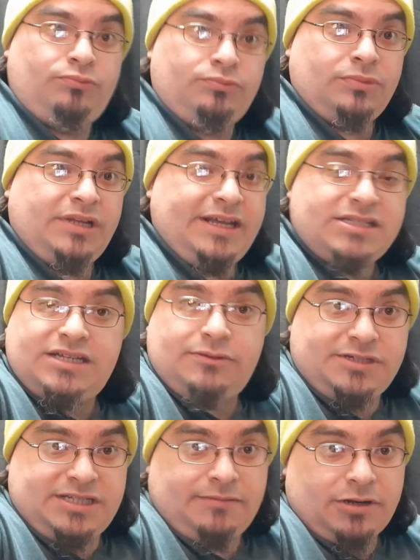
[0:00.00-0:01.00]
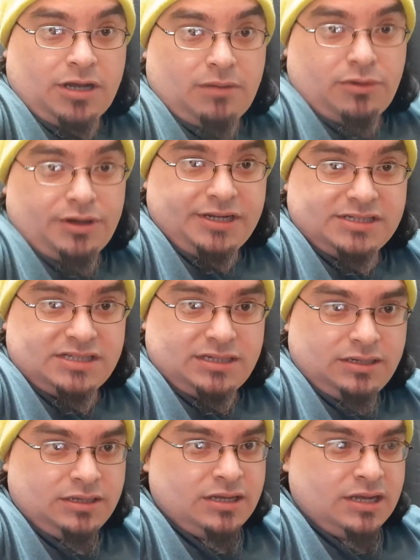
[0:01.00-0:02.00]
ESC receiver combo on this
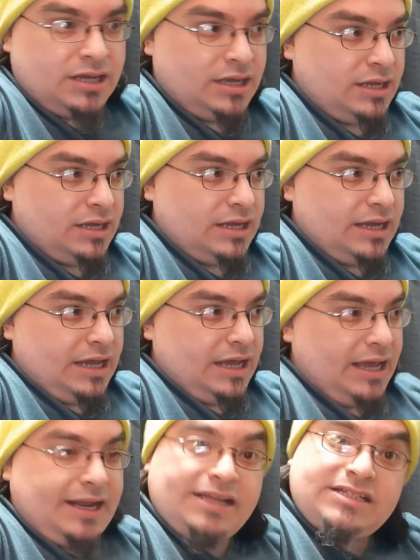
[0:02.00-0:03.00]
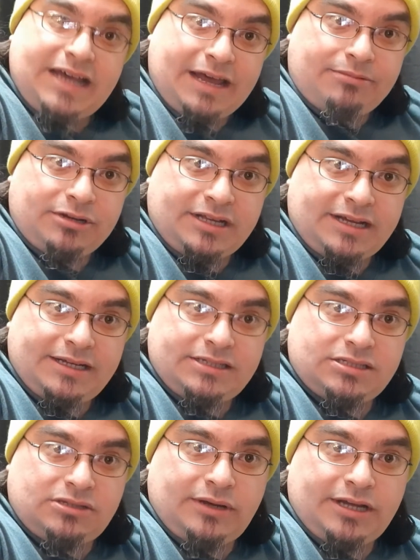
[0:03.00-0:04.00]
thing, it is
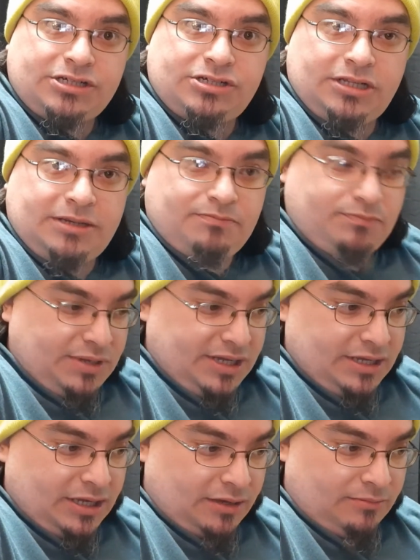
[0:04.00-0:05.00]
advertised to actually be